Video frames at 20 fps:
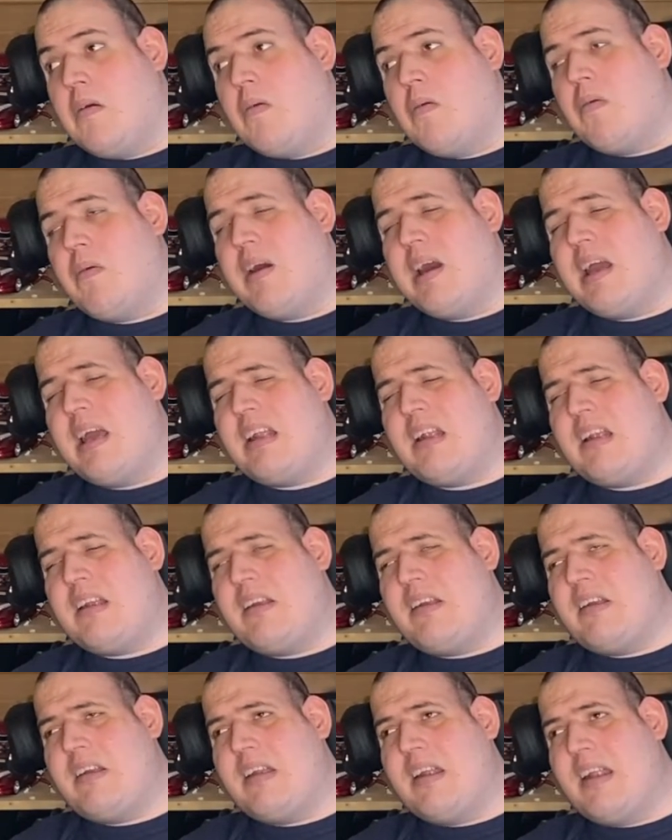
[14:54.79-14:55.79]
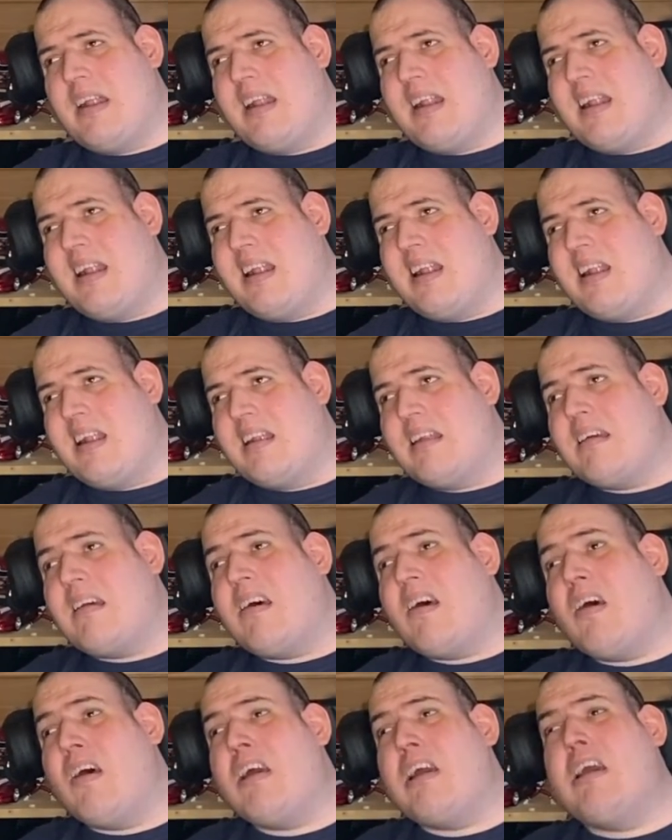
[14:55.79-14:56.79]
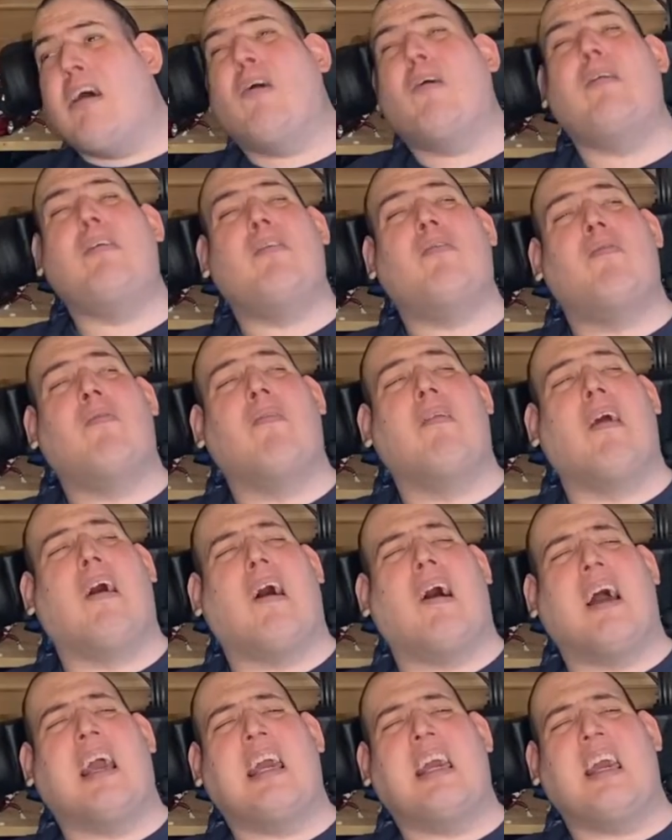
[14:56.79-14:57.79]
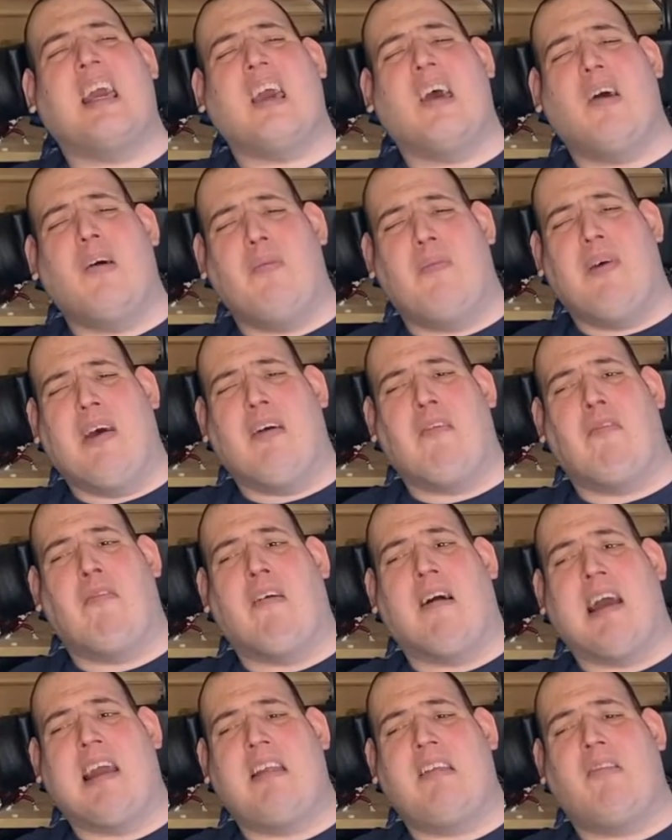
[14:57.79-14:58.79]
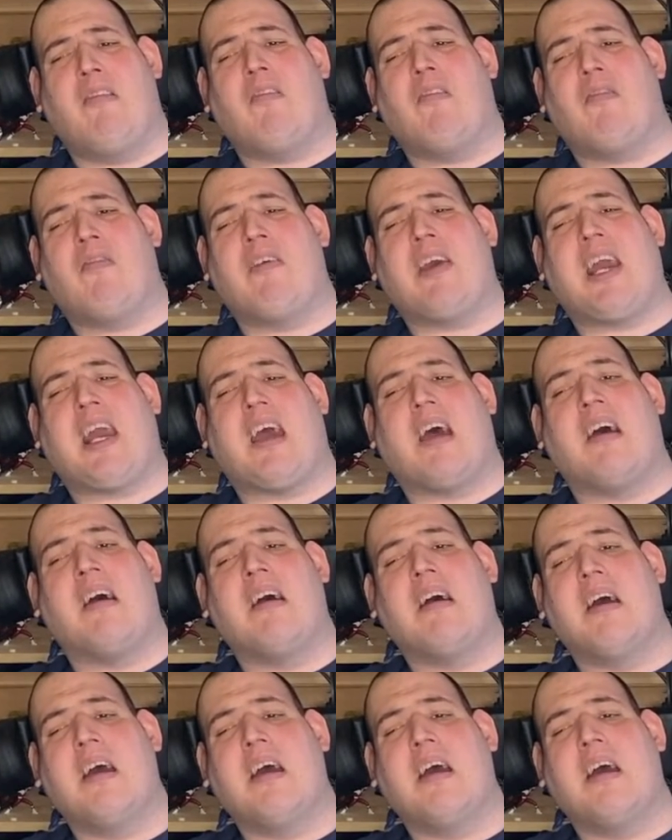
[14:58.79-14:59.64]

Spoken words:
which I kind of like a bit of weight to a figure.